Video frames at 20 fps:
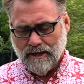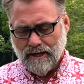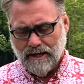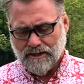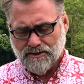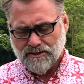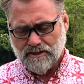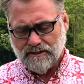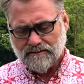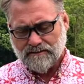
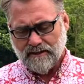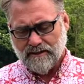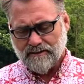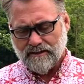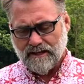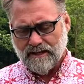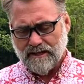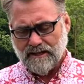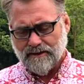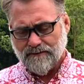And she said
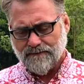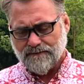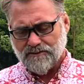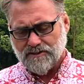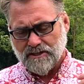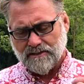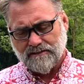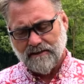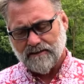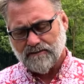that if
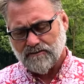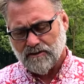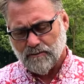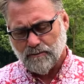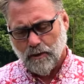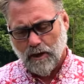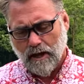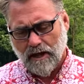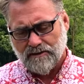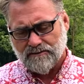she
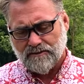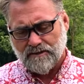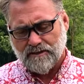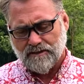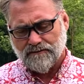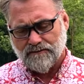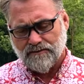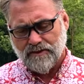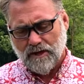tested positive,